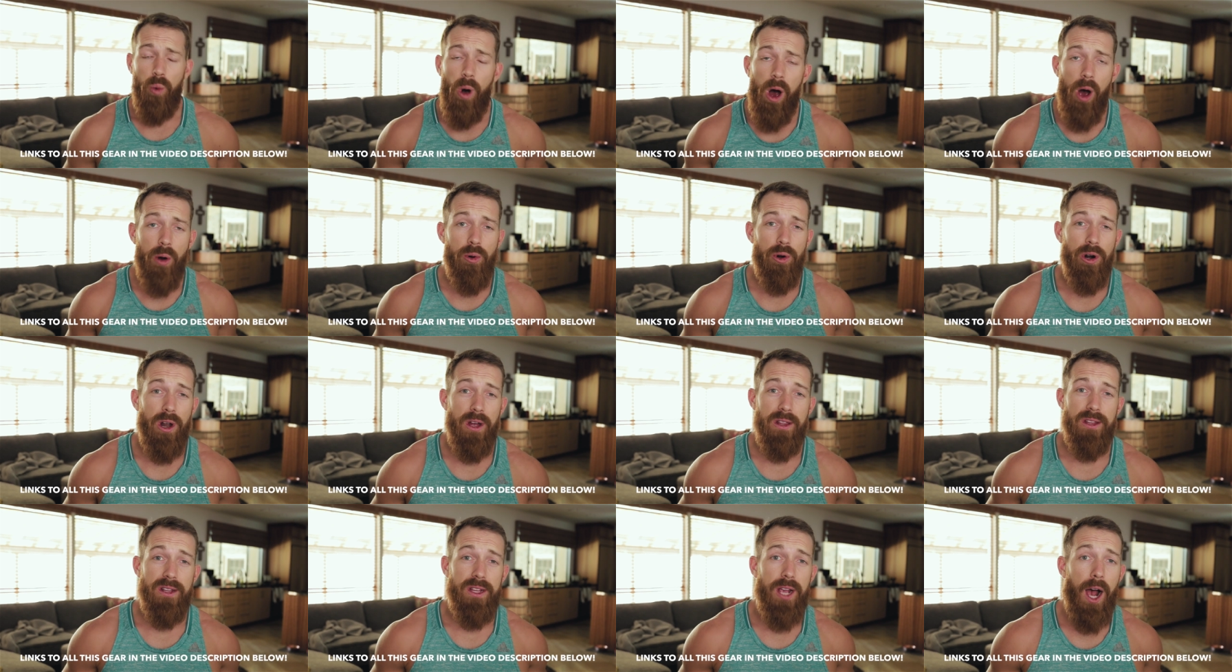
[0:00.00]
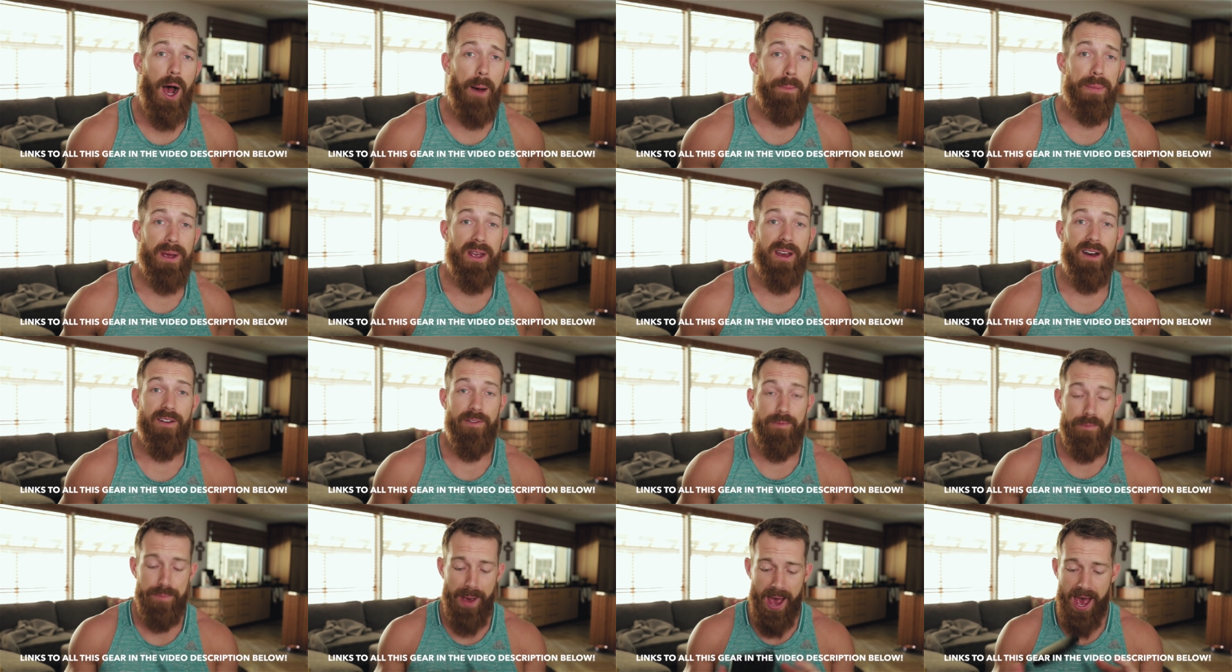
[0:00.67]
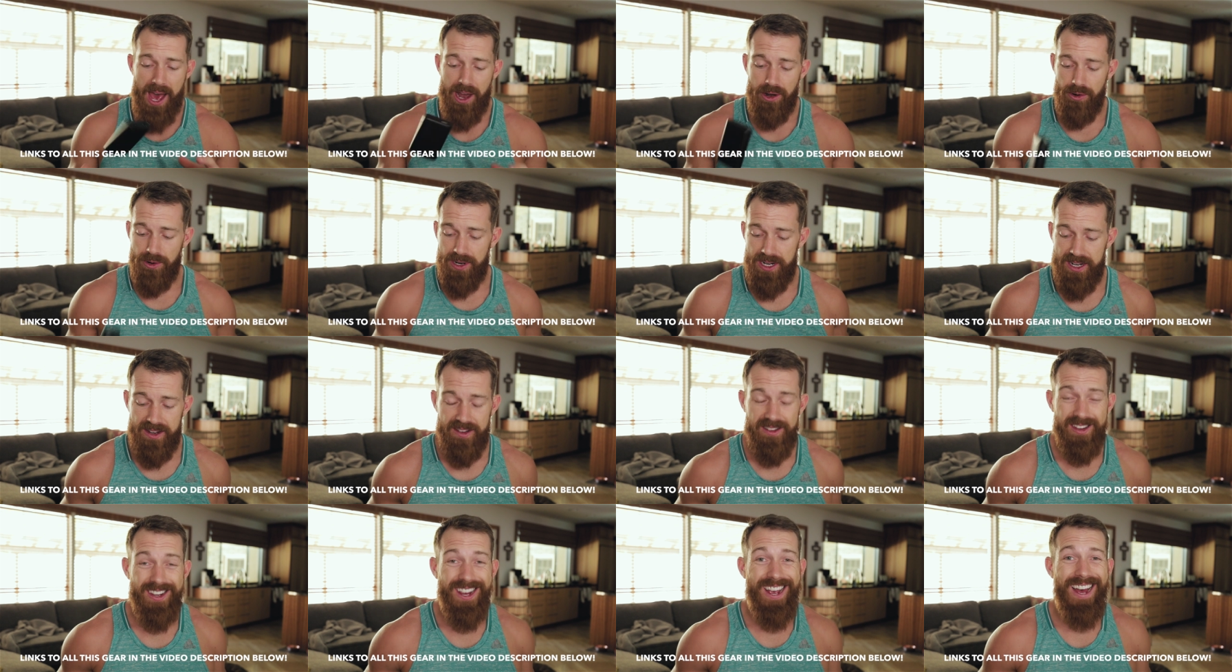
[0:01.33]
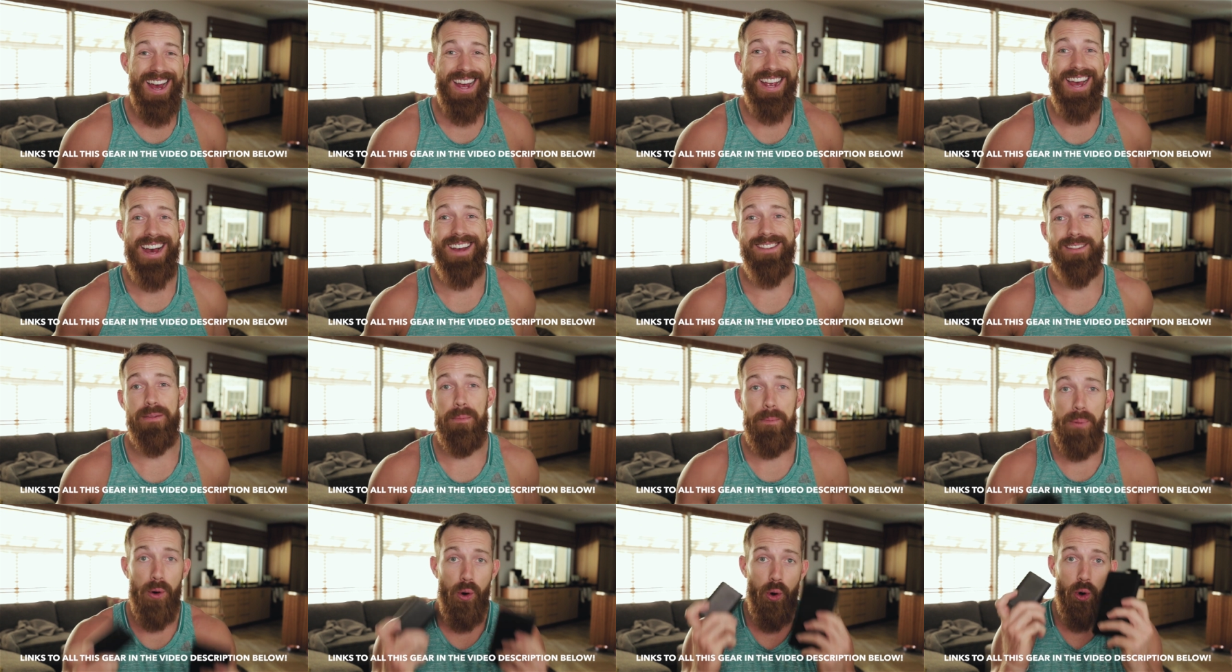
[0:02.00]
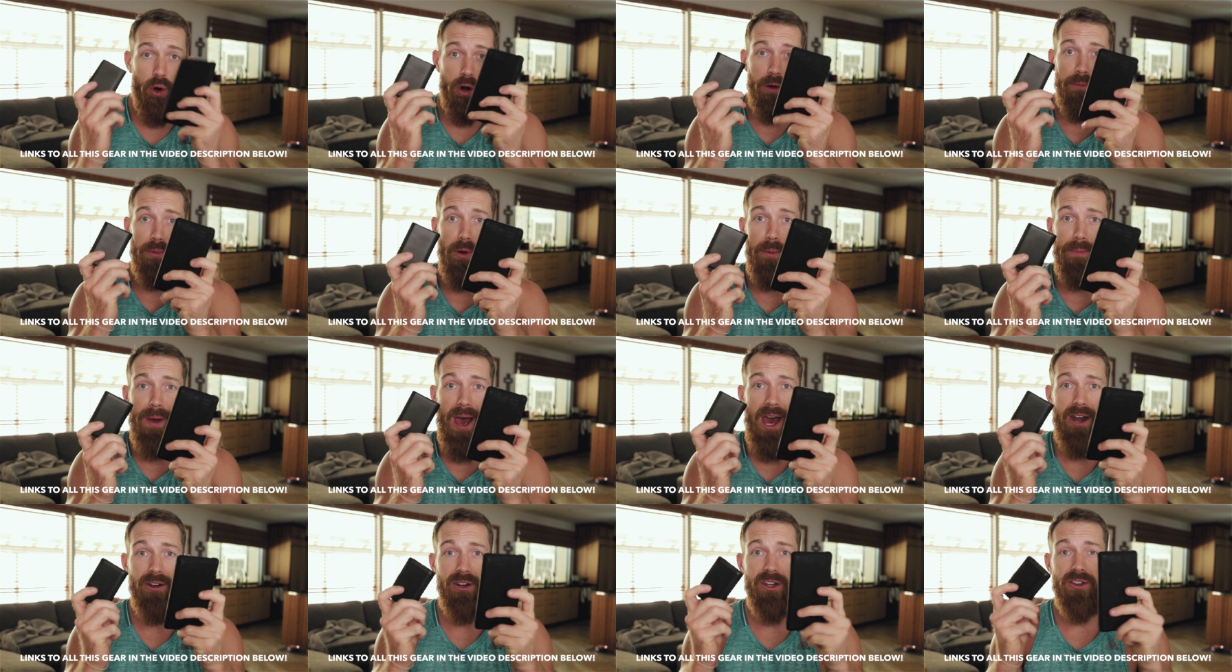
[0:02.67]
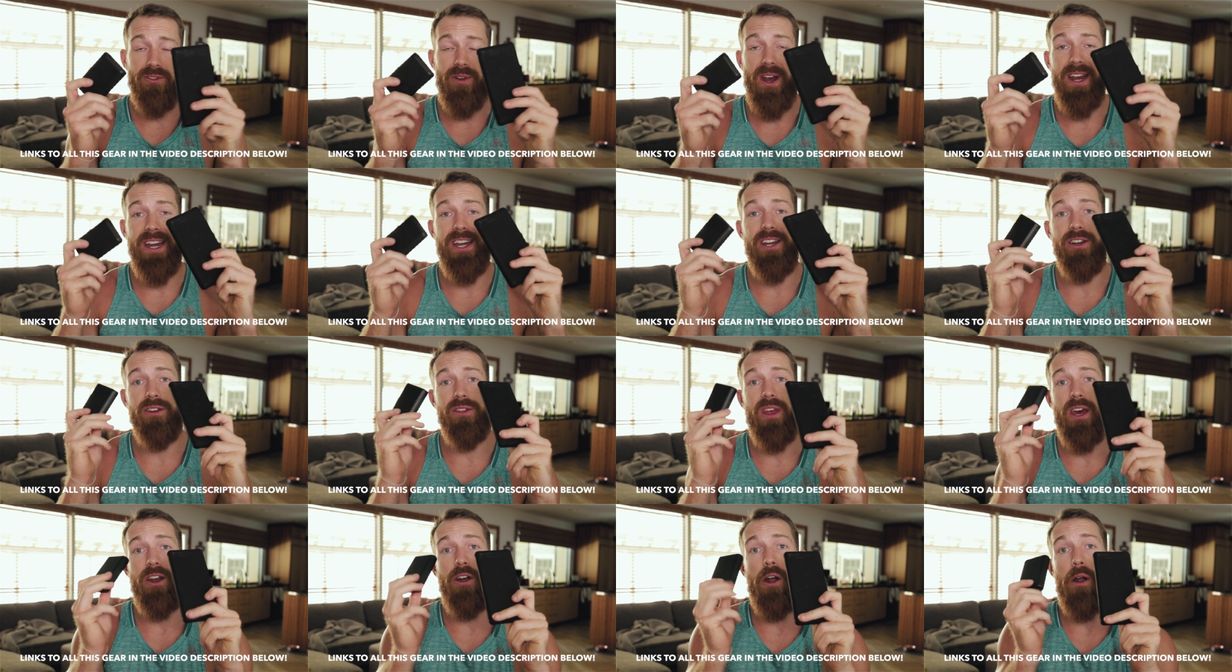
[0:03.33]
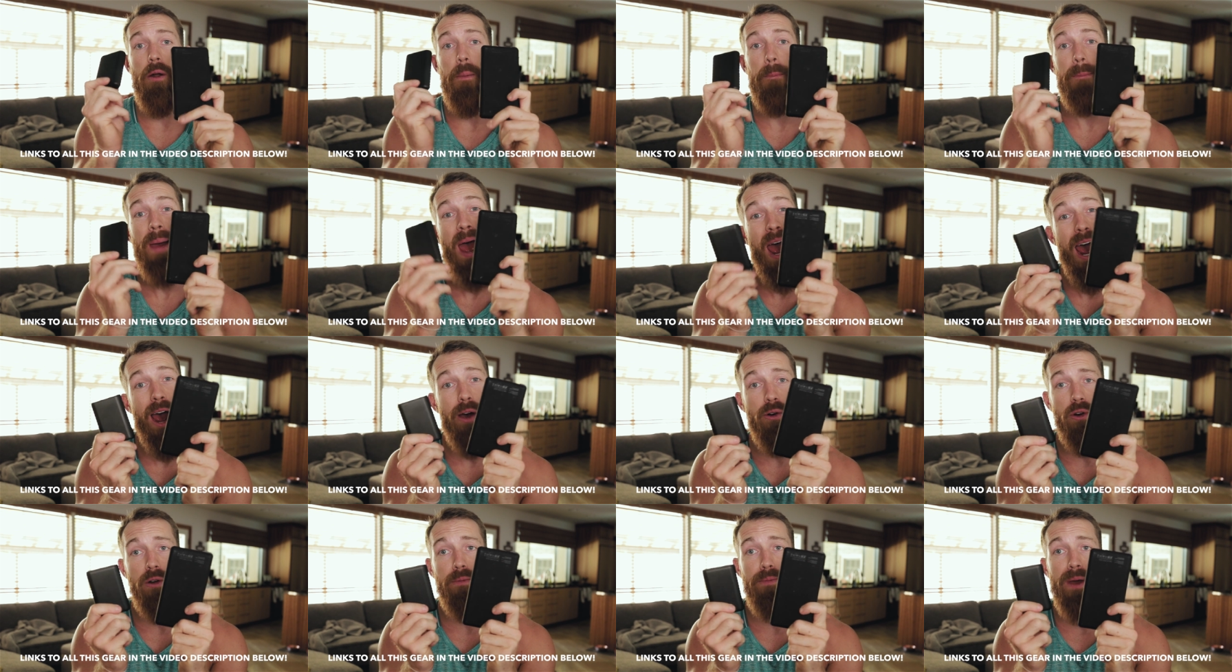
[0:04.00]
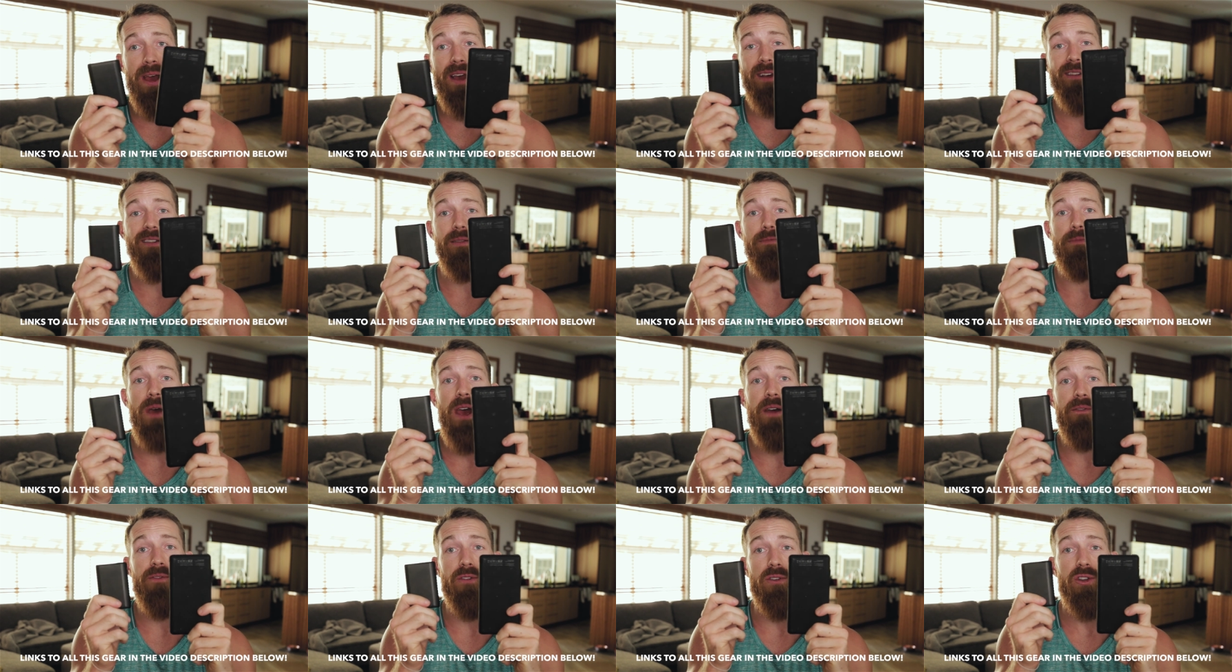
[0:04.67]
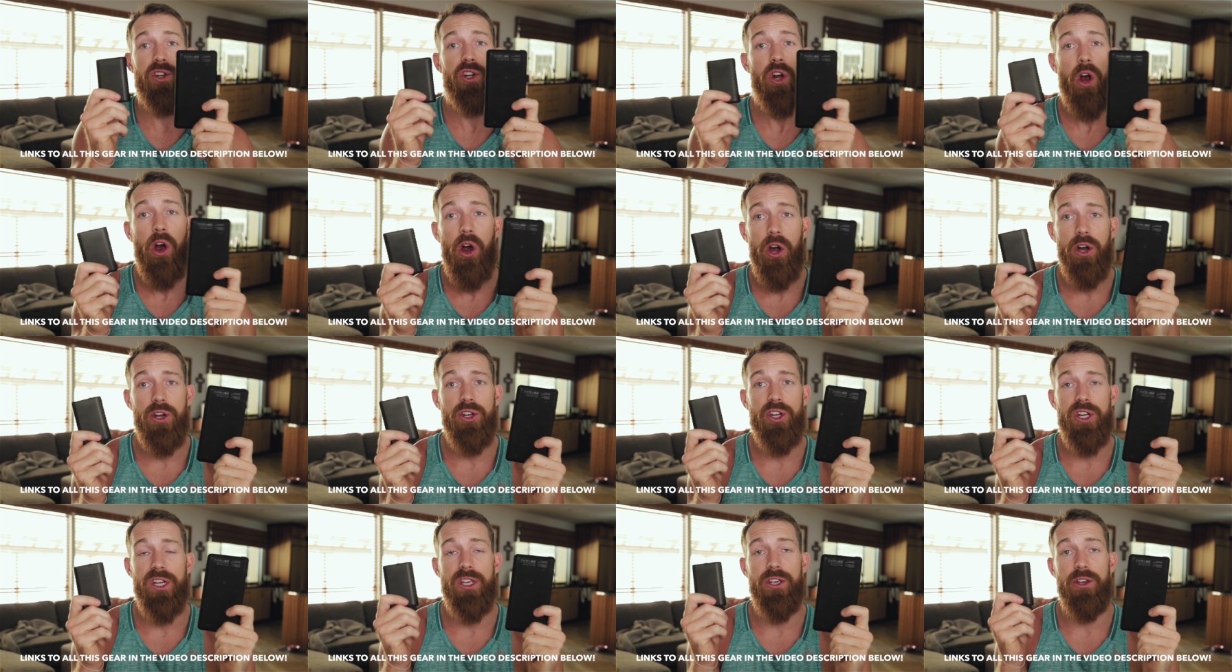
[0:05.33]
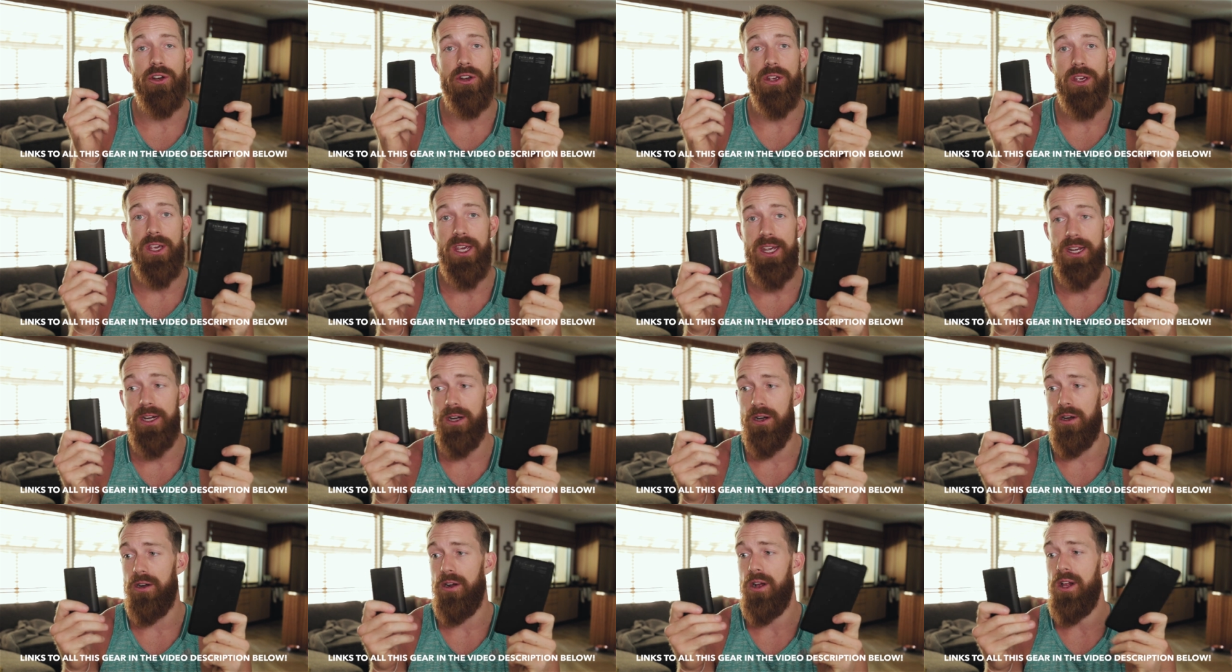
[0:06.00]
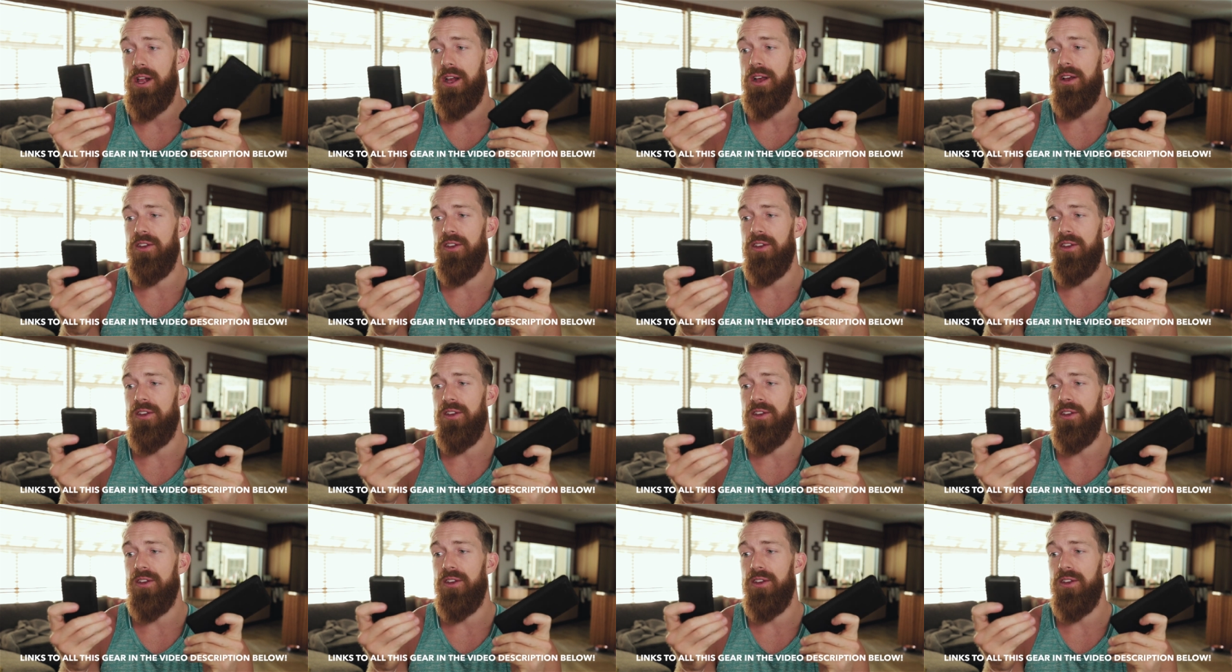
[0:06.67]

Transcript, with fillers: While we're on the topic of batteries, I got some portable batteries right here that are power banks meant for charging your gear.